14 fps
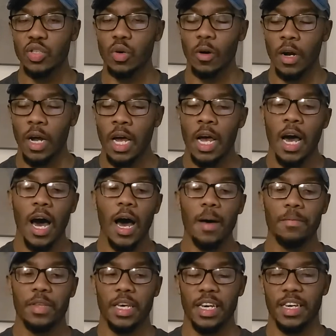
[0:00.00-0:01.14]
are.
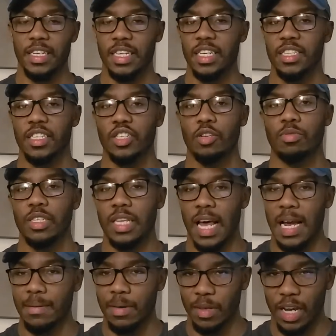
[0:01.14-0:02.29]
I'm thinking it's going to be
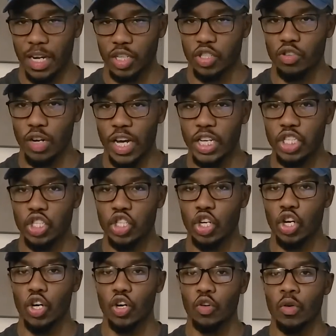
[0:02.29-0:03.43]
like maybe like a trade
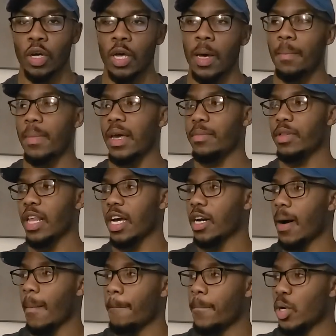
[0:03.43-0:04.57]
show, maybe like
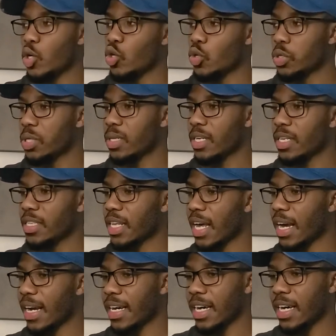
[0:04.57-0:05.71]
a booth in
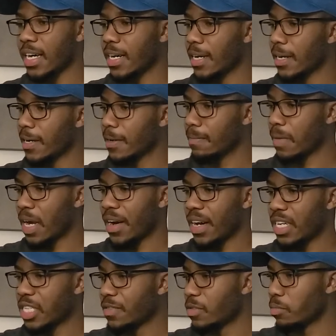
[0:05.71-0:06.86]
like
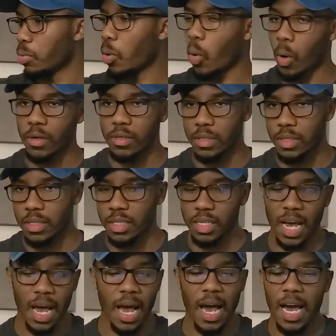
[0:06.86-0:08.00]
area of importance.
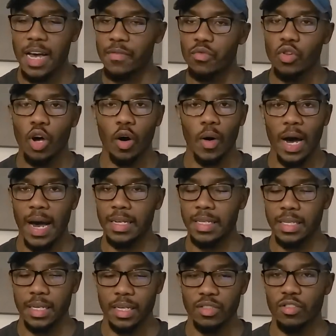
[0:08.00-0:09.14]
I have no
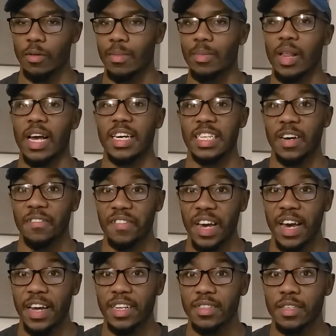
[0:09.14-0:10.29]
idea, maybe like an
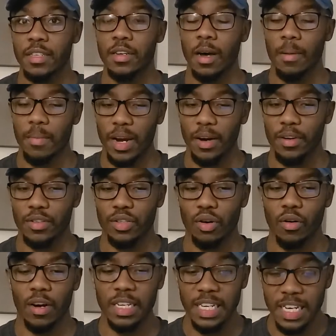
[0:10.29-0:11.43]
event, a
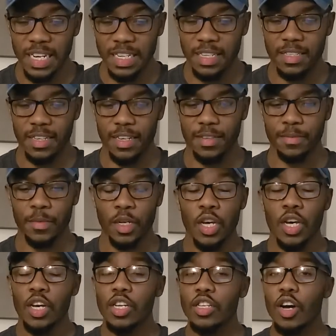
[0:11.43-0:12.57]
marathon, anything.
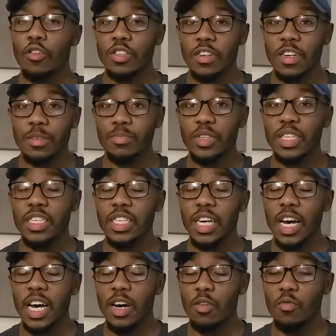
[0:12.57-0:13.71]
No, it turned out to be
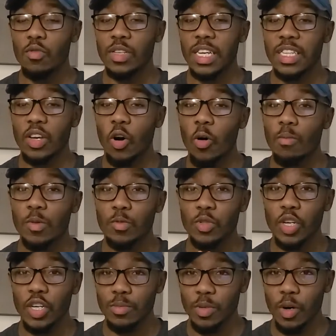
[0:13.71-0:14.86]
what they told me was
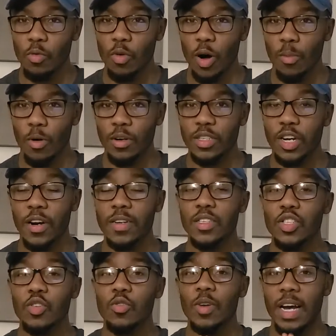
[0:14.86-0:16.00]
going to be a Walmart, turned
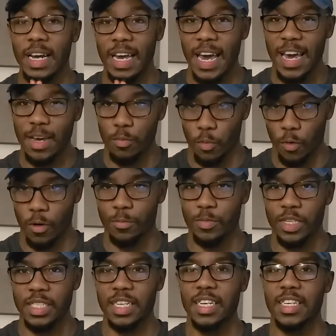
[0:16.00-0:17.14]
into a Kmart,
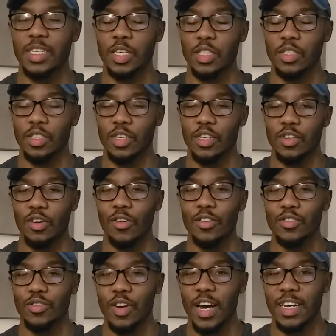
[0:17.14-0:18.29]
because I guess the
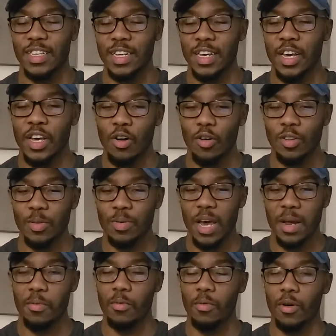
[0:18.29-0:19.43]
contract or the
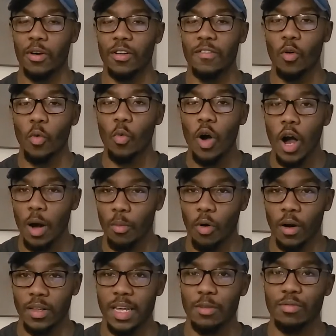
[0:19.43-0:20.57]
paperwork for
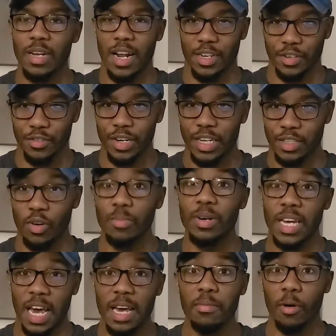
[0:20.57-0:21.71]
Walmart, they would not agree to it,
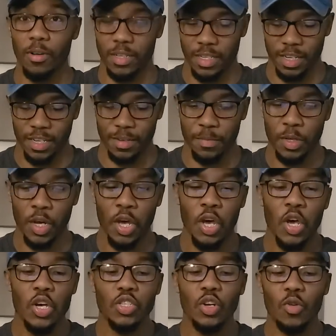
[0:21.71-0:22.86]
but Kmart did.
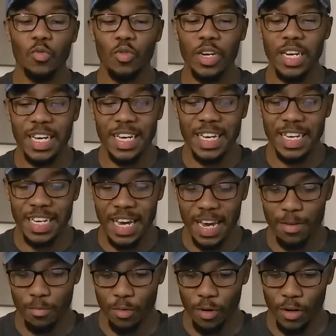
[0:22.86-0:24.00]
So we're in
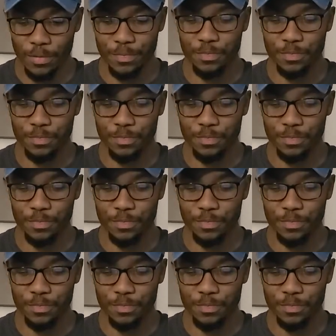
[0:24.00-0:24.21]
Kmart,